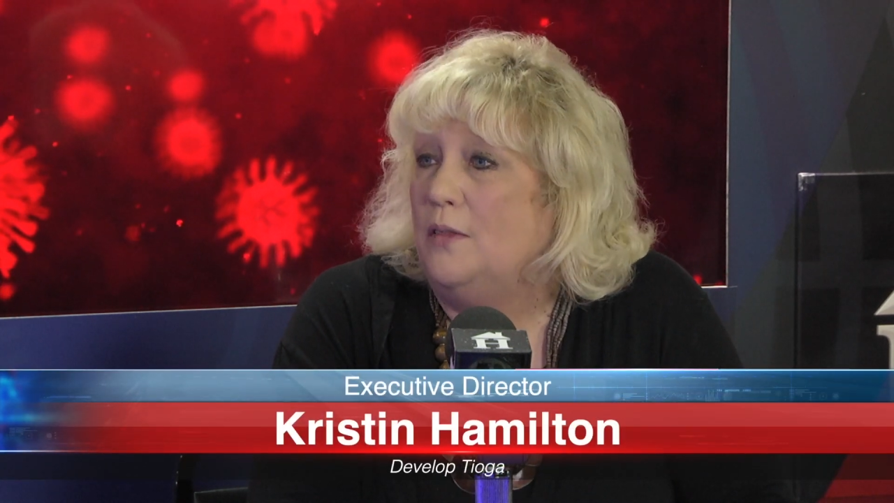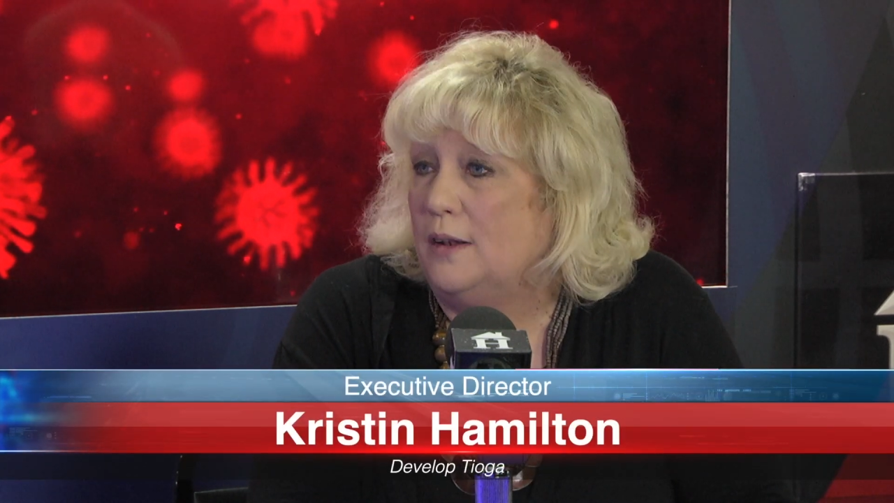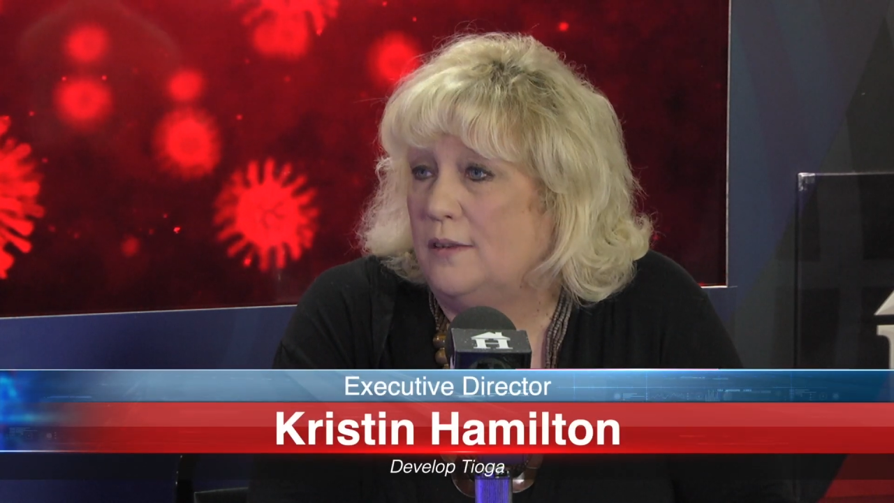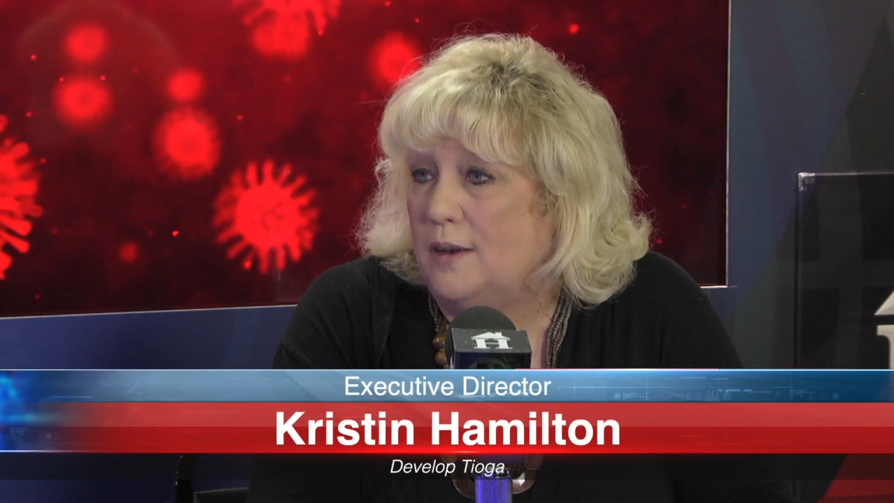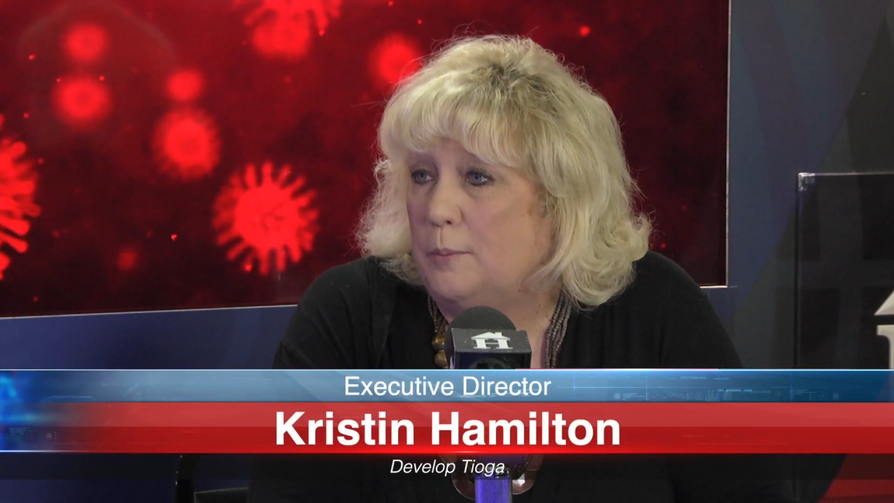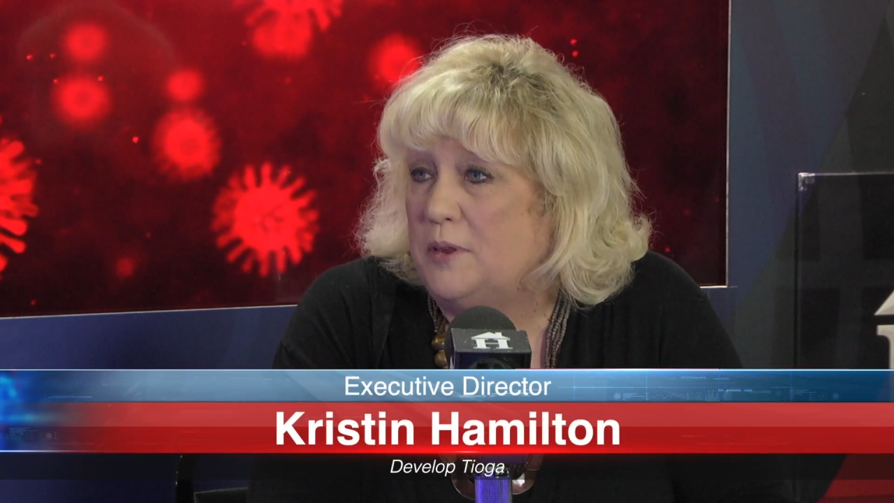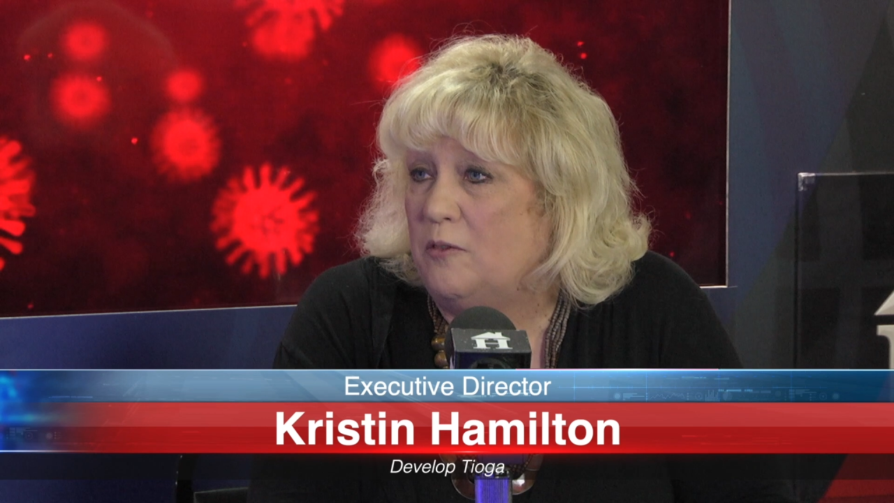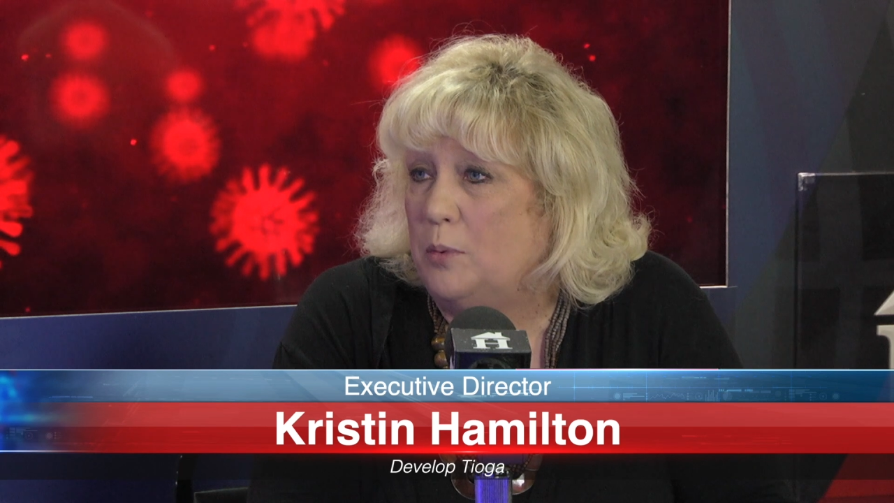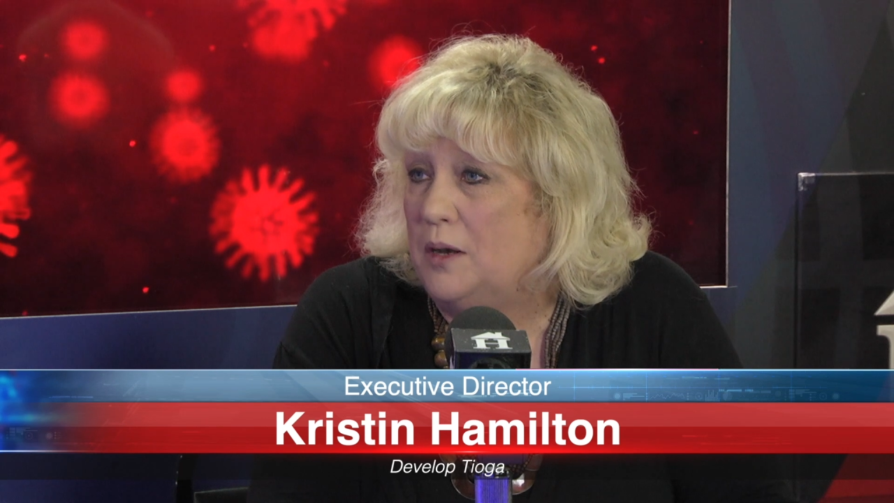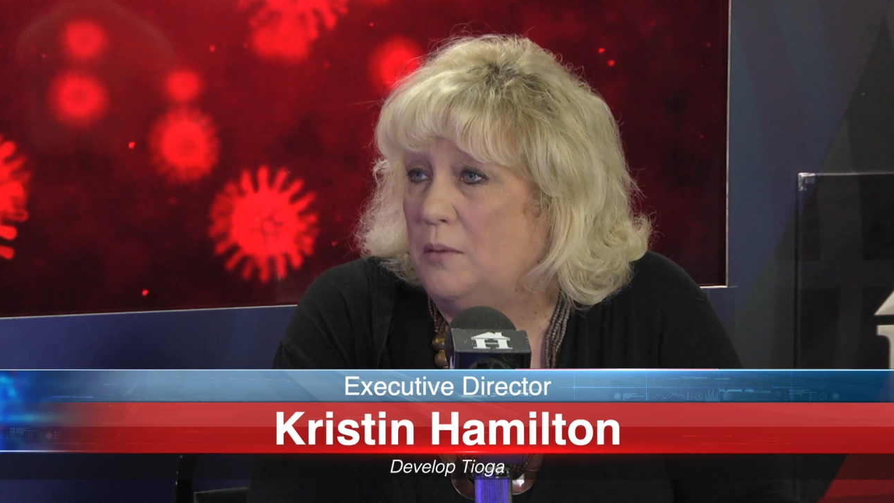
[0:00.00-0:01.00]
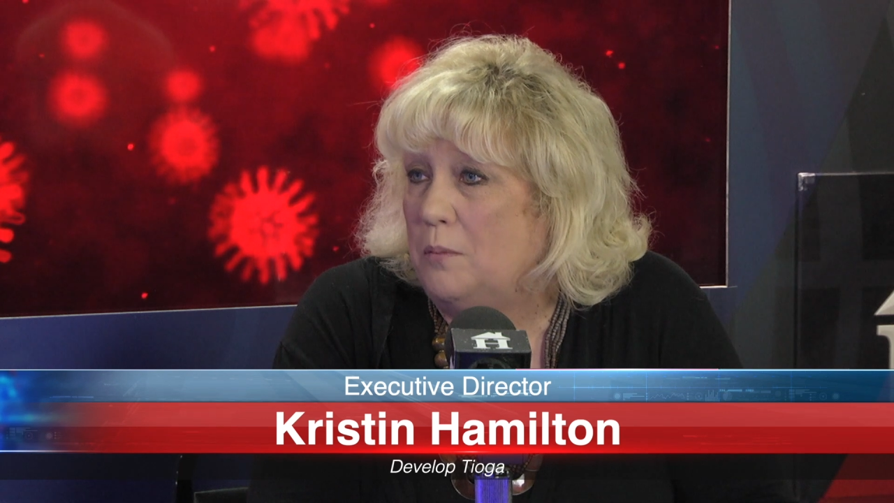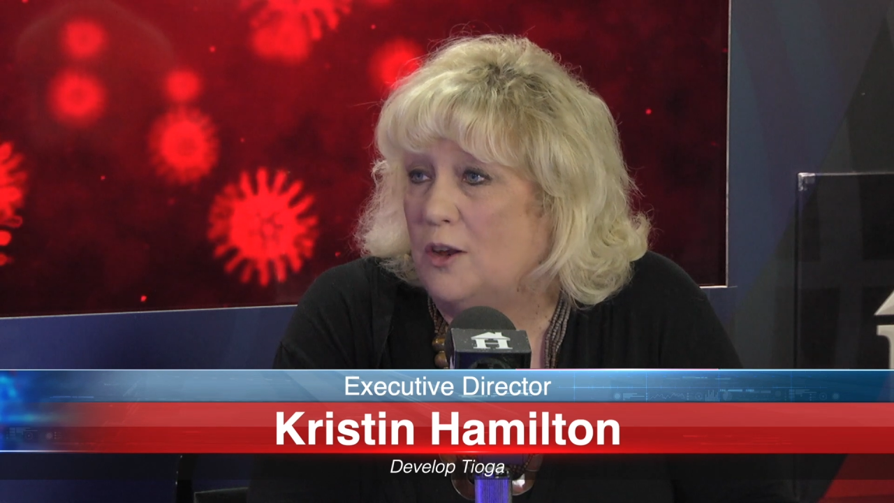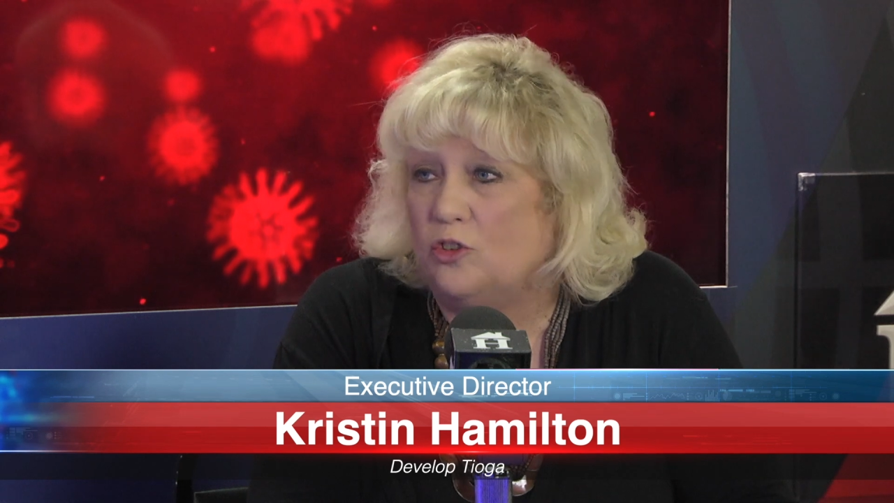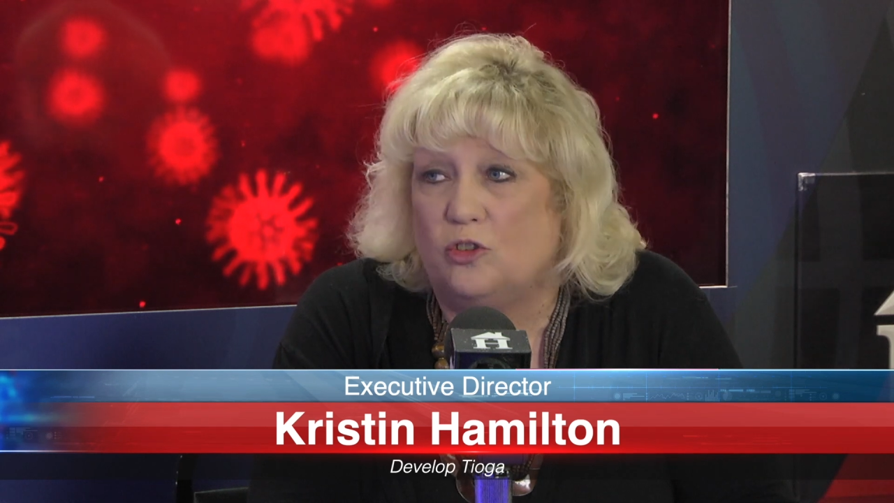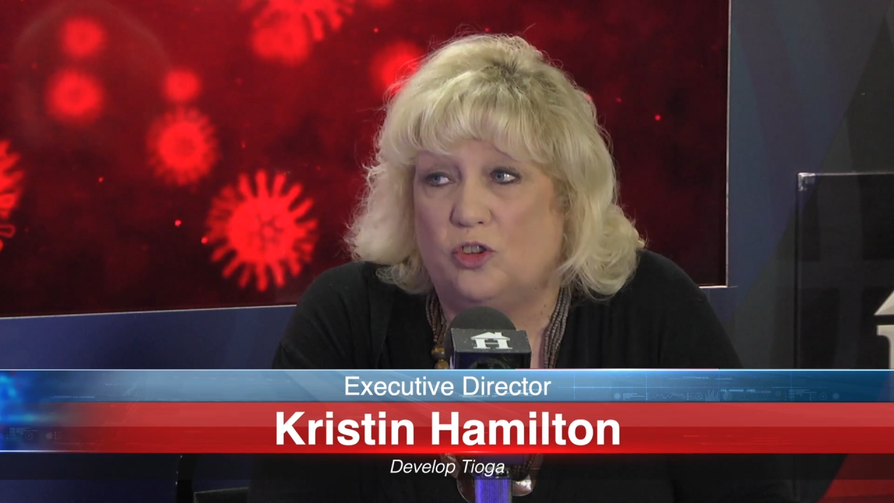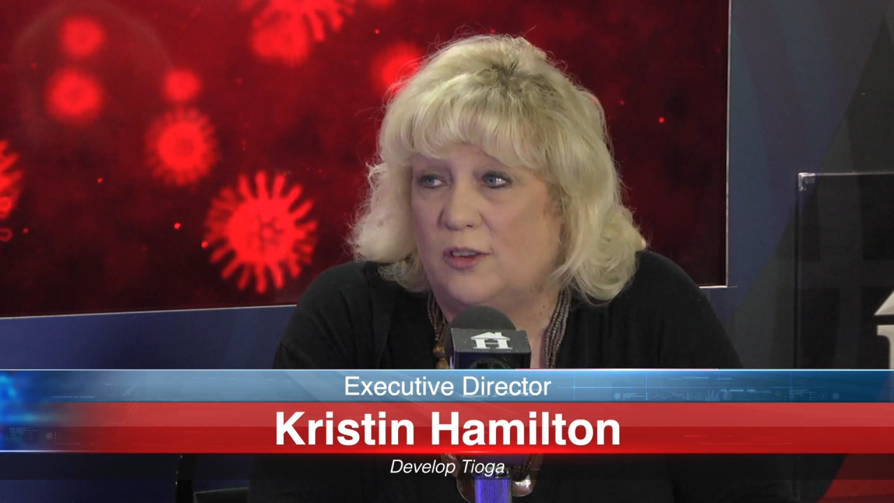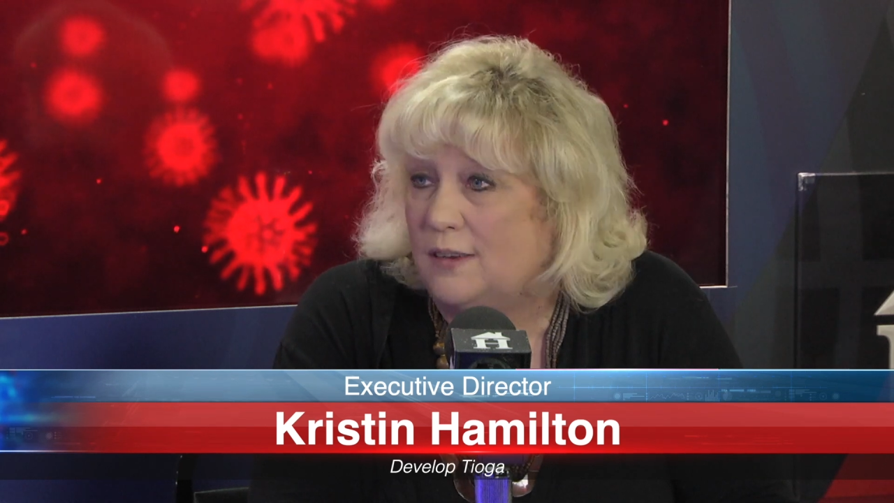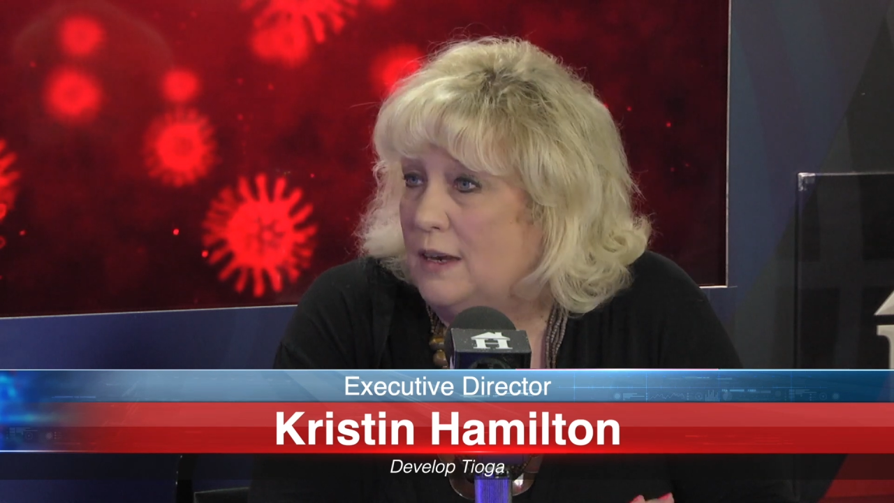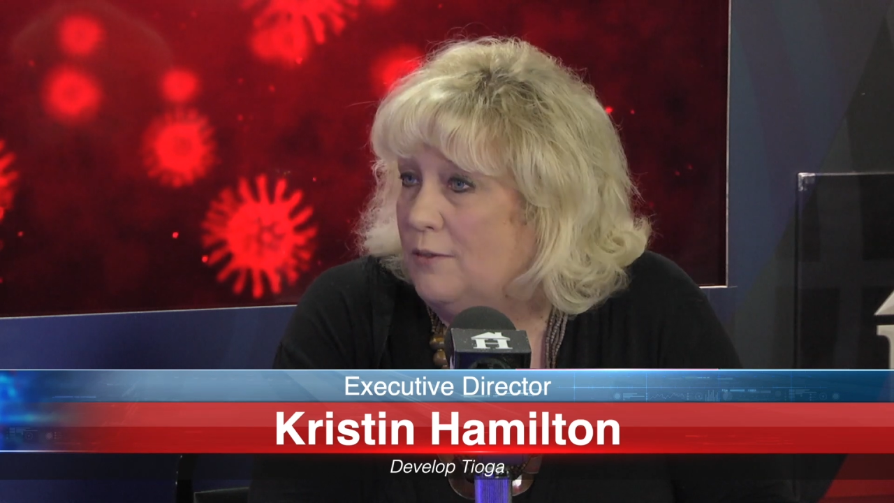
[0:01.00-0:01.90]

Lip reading: that steps have been in measure just